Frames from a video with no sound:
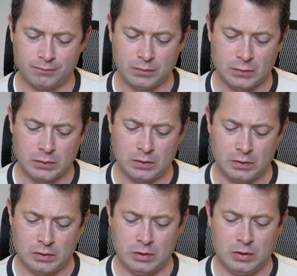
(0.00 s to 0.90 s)

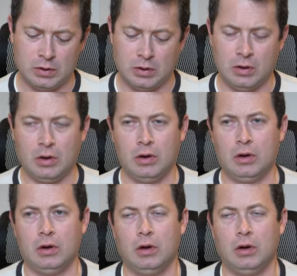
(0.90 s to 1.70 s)
Nothing is said.